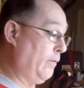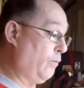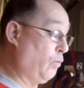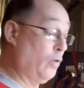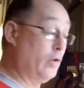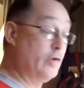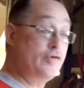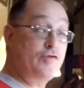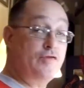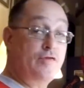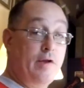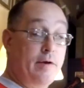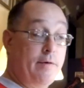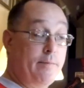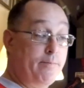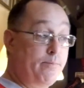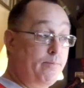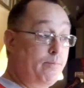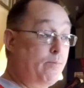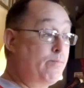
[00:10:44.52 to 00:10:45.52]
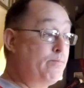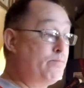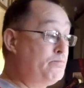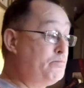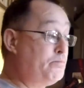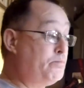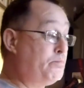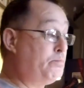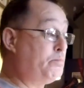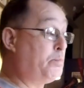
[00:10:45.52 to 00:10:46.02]
worse than
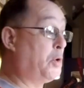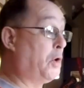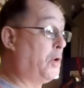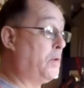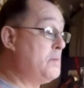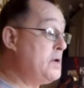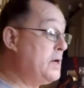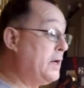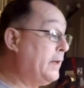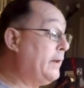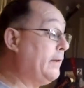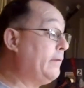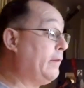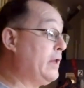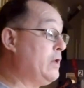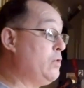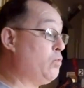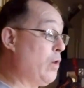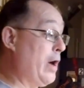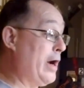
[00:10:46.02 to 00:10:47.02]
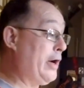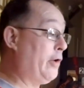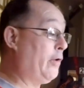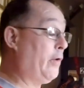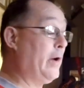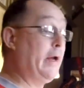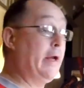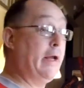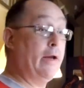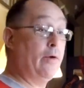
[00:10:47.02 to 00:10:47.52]
permanently
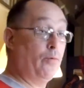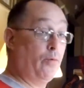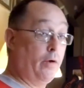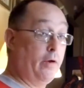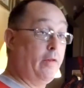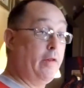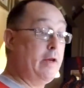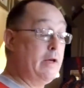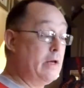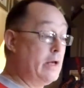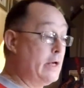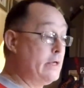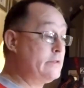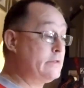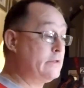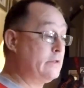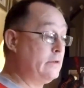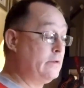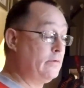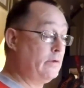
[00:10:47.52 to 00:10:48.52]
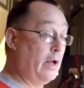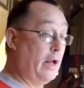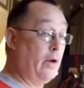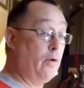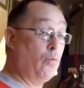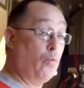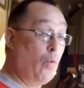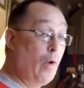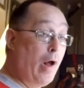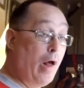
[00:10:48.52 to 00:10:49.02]
wiring it really nice
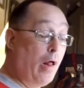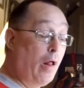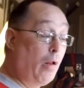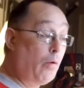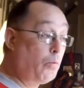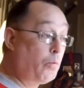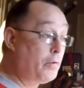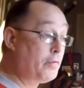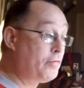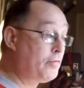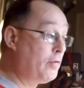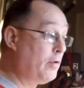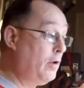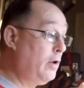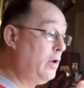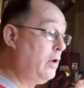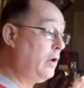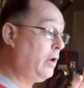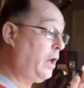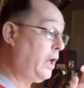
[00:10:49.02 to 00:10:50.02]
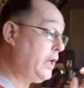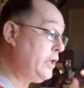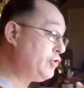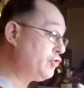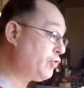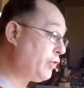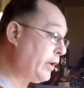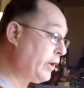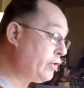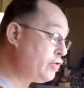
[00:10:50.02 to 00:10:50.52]
and well with heat
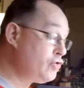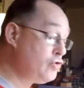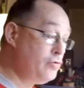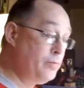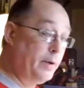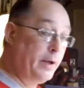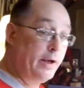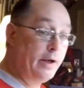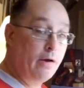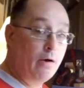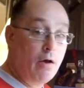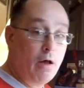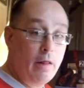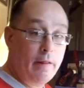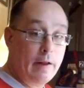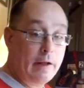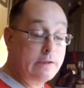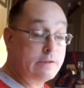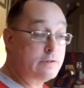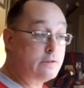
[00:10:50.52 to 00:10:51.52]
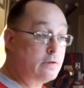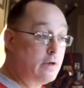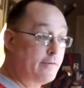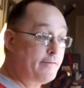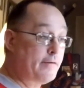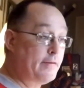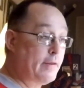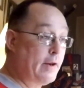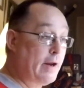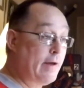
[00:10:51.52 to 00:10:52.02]
shrink tubing and all that
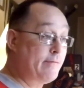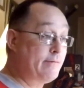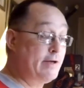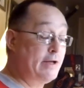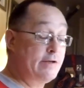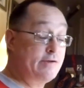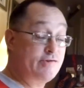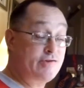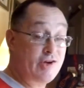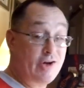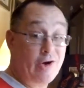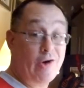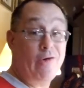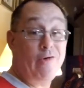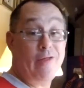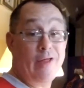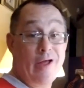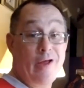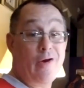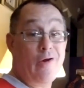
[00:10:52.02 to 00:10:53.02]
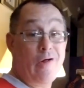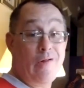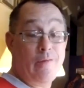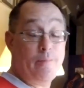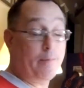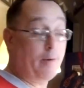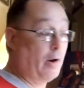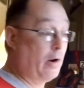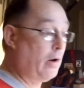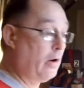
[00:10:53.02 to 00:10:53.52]
stuff and then having to tear that all
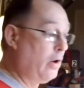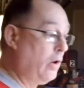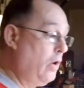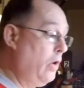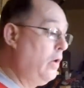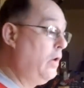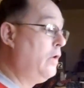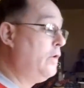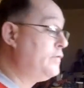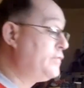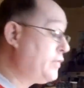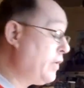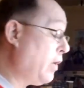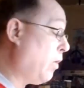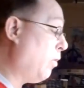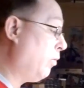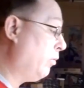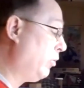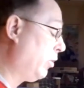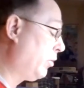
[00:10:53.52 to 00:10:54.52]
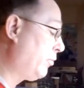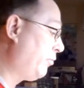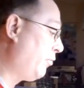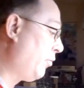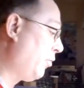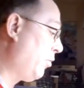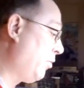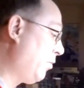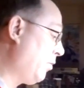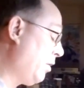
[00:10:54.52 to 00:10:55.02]
apart. So look
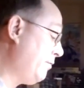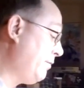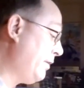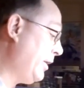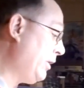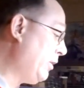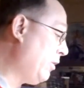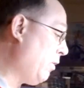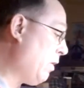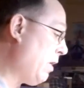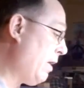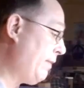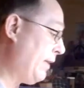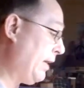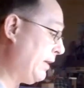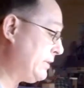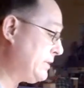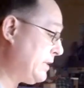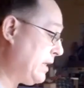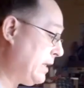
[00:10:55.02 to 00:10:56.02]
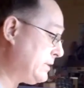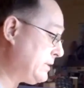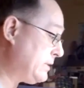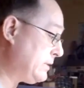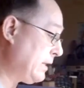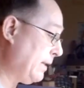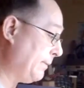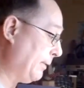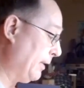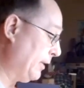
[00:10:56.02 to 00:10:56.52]
for a video on that
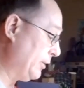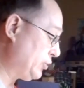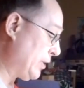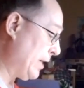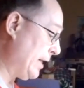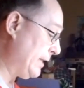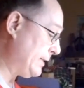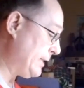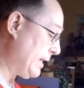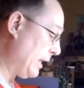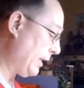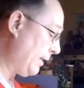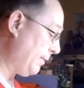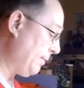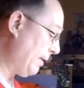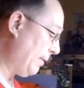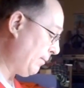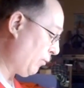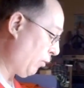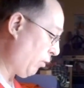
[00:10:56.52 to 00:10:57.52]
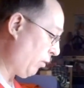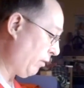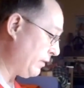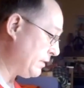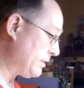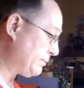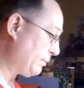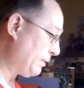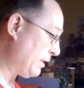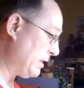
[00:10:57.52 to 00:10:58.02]
test. I'm going to try to document more of
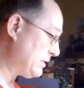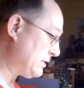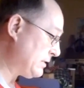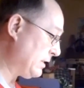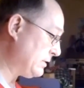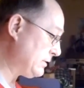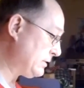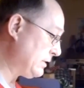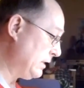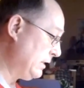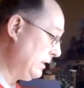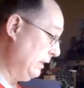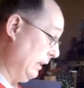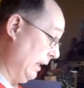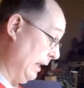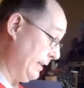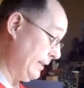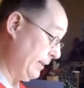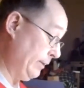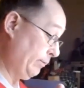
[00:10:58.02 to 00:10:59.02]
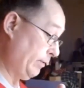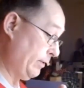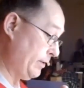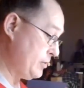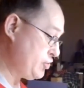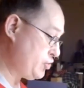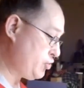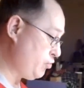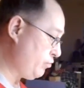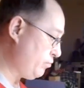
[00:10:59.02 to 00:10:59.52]
this process. I didn't really
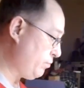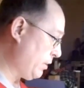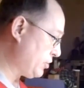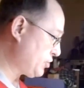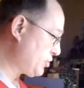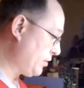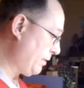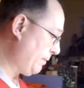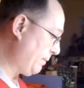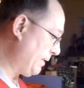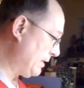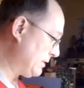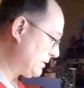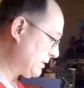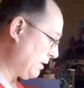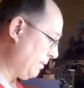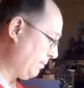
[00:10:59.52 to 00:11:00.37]
shoot much in the past